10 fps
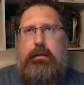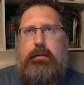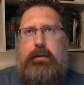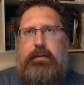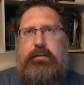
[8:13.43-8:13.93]

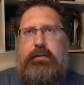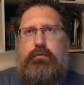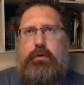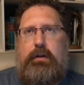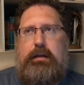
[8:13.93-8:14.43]
this has
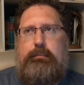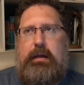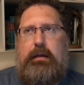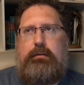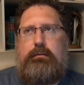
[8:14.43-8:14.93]
really
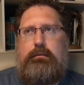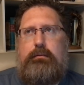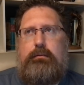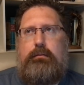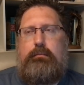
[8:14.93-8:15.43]
been
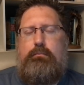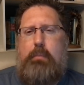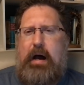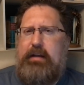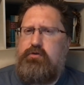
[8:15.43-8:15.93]

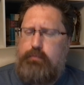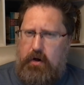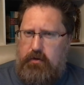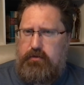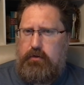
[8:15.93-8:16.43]
my
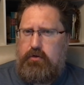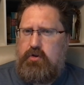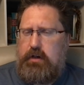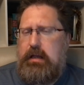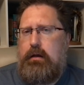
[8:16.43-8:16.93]
personal
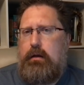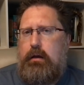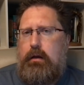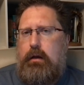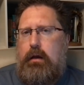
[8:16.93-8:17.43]
journey,
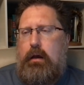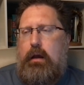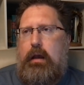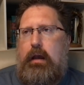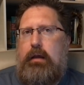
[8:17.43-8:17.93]

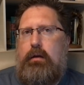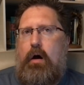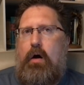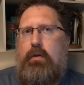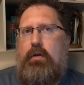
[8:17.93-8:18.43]
and
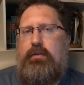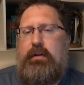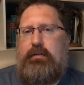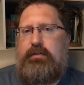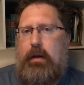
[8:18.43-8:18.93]
all those that
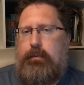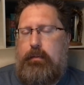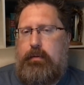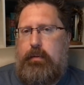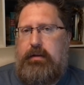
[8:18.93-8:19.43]
have stepped
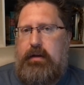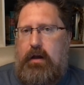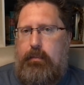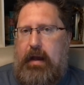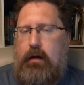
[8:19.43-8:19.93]
up to the plate to
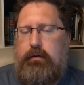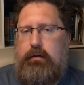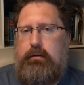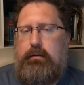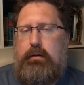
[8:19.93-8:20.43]
help out,
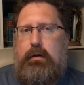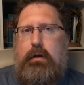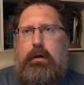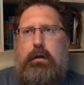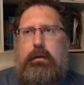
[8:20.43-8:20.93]

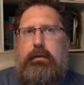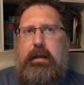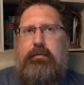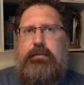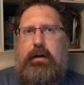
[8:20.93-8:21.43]

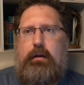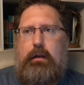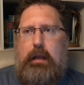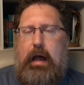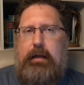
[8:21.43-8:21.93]
they've done a
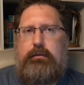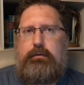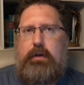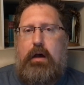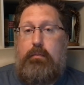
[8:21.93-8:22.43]
lot
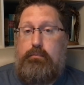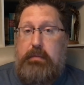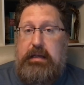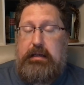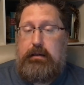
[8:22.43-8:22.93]
to help
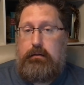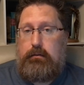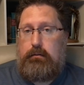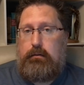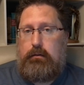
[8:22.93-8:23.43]
me
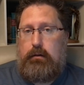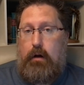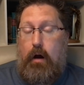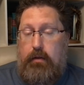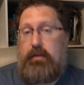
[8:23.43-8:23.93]

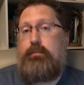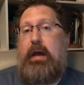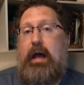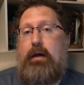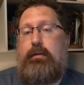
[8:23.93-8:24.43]
on this
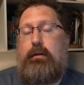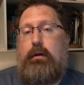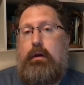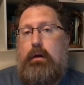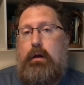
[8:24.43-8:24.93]
path
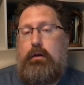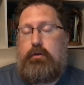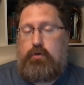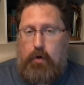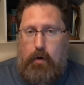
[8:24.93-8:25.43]
to
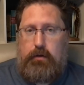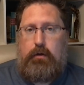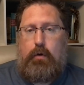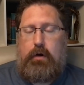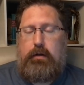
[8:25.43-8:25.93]
grow in the
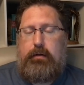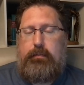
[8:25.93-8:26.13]
Lord.